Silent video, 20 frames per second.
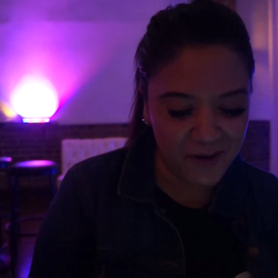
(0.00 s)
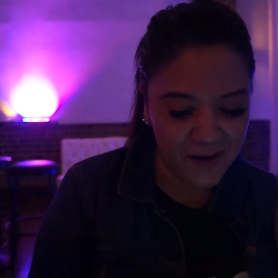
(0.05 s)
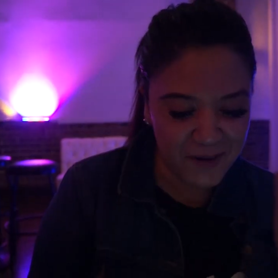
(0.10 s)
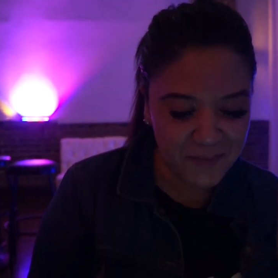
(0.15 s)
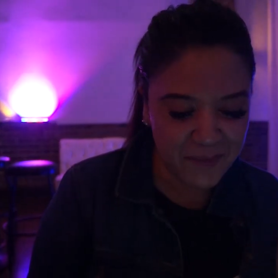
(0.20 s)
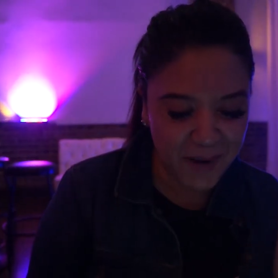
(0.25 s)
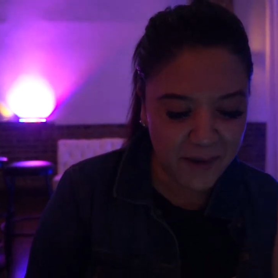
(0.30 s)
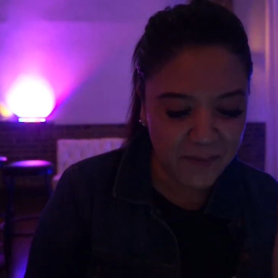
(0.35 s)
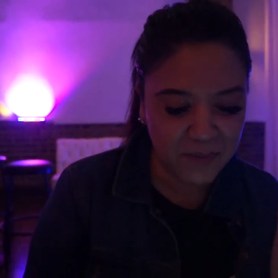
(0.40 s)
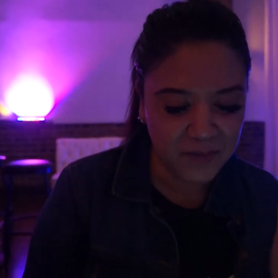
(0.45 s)
going
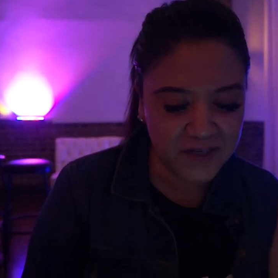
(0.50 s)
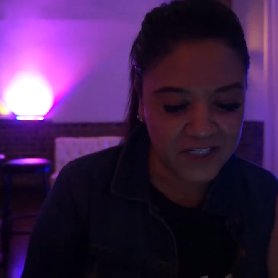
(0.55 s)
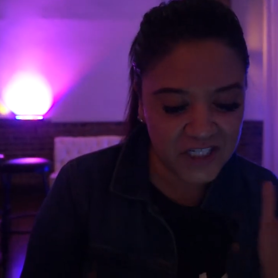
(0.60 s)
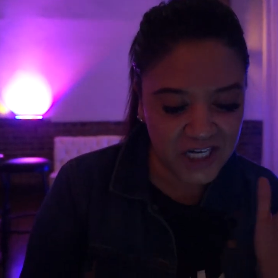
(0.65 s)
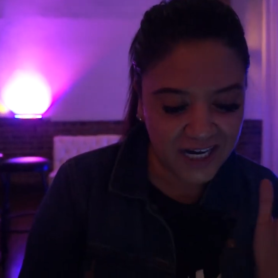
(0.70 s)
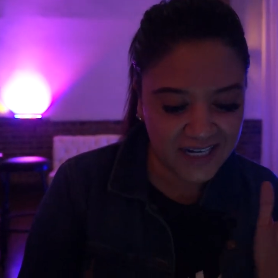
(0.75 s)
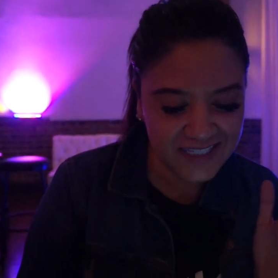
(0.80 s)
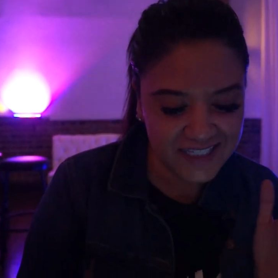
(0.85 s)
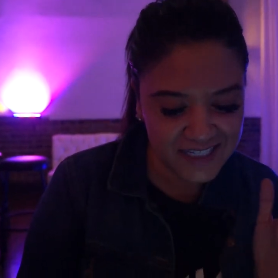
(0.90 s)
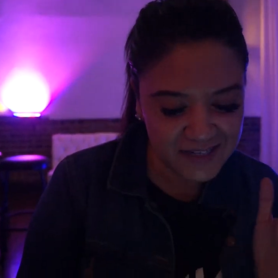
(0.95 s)
by
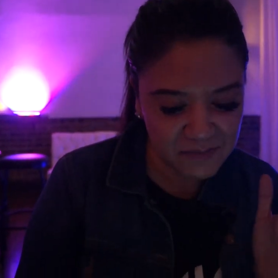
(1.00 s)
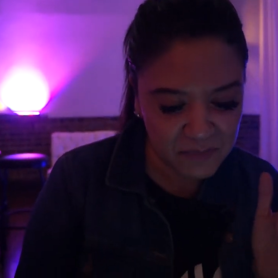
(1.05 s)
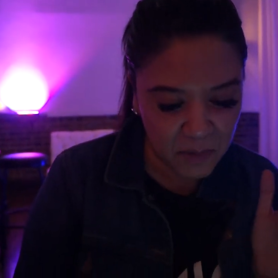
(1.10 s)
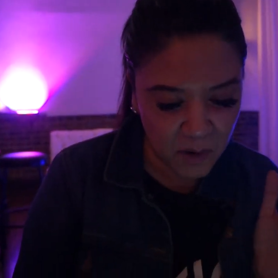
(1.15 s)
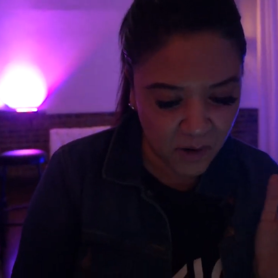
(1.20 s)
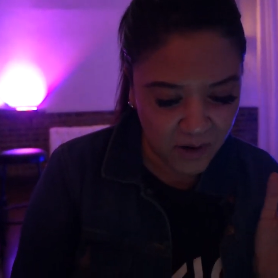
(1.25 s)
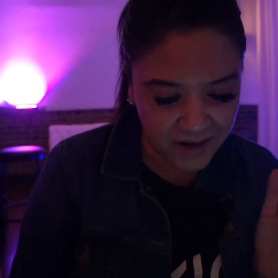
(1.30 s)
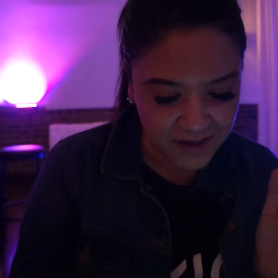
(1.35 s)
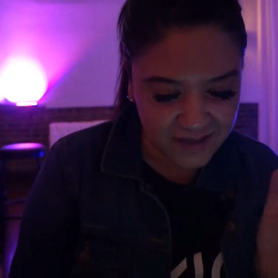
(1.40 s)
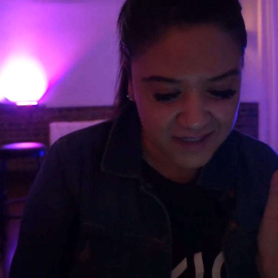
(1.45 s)
projecting
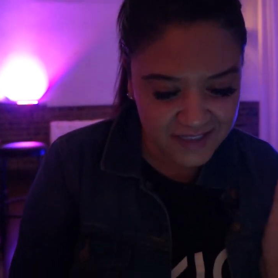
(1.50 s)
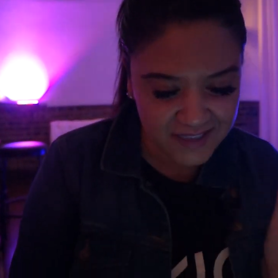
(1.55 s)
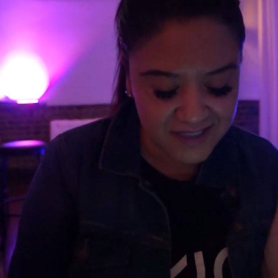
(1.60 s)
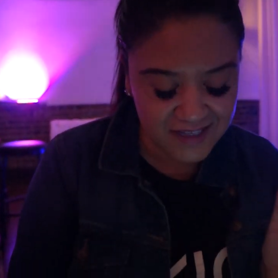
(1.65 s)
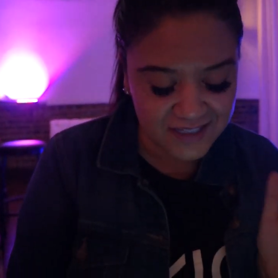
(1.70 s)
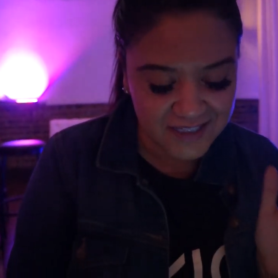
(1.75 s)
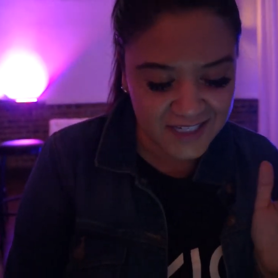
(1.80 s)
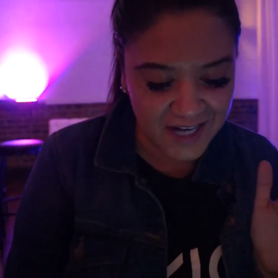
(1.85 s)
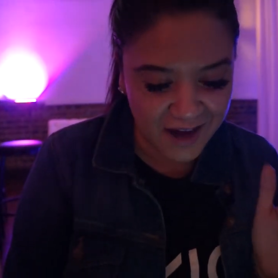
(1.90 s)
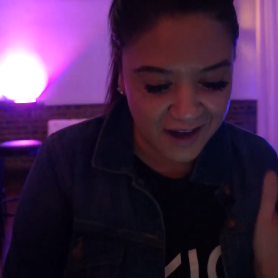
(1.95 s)
points.
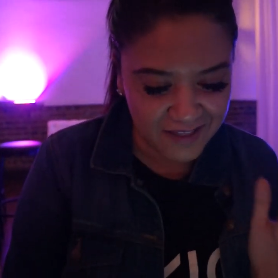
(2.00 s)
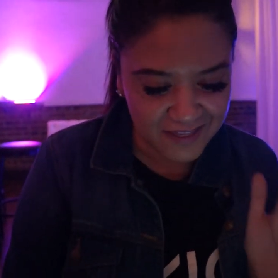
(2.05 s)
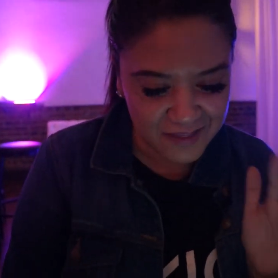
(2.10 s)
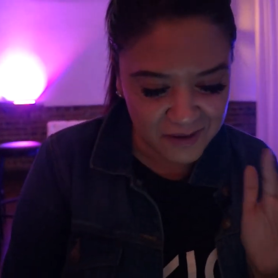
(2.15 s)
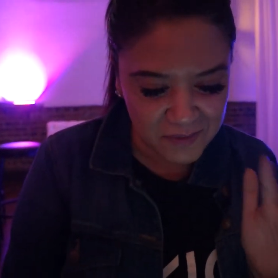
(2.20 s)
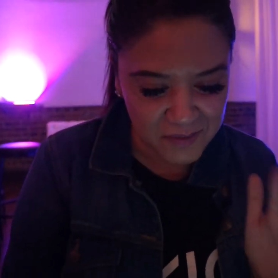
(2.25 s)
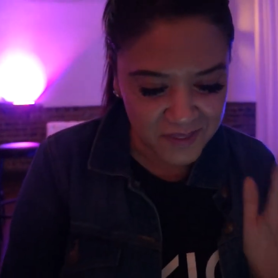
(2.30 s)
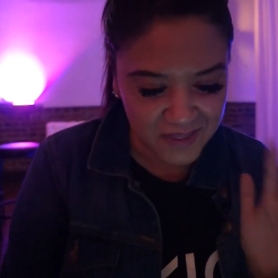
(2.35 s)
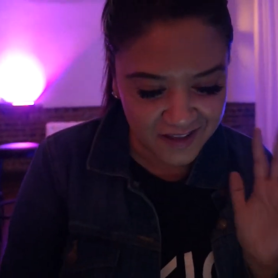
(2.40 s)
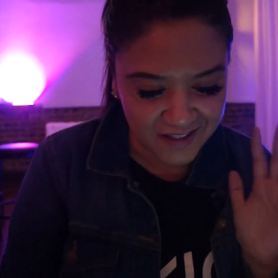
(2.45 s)
The top,
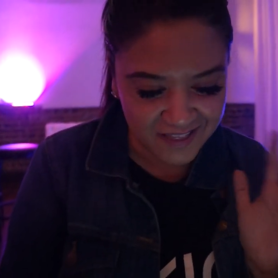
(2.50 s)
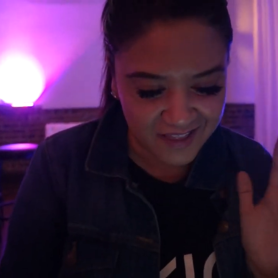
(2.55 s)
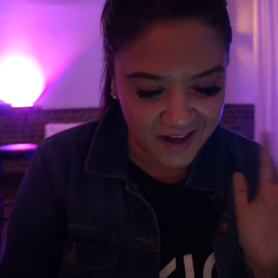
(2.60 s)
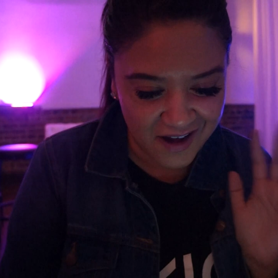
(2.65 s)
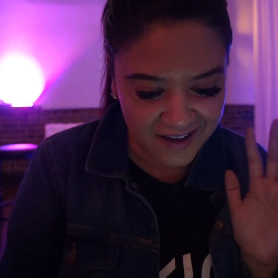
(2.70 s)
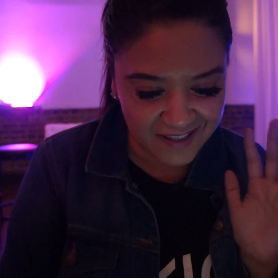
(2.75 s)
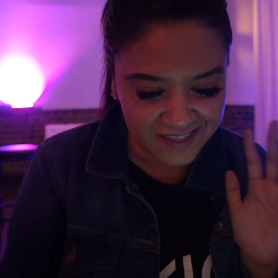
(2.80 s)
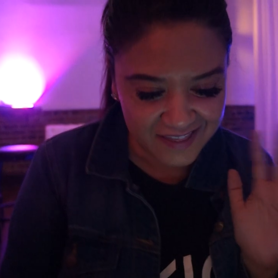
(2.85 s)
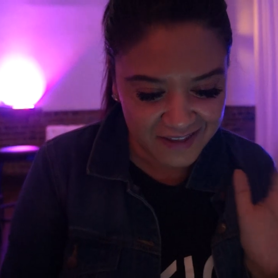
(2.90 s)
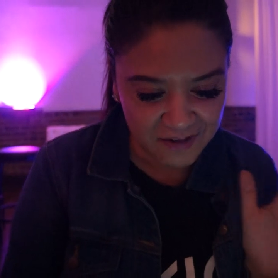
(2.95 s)
the the,
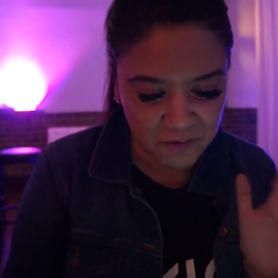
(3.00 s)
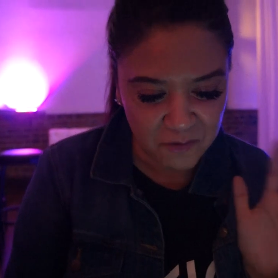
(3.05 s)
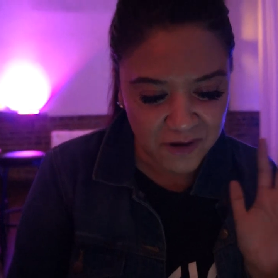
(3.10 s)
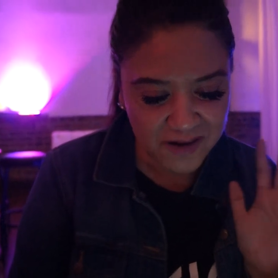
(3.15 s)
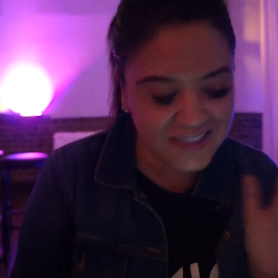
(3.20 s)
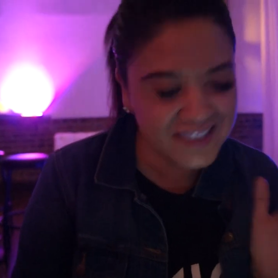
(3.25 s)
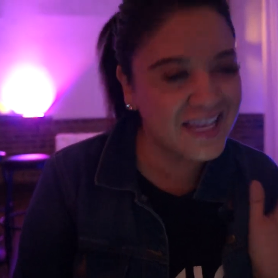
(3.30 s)
the, the ones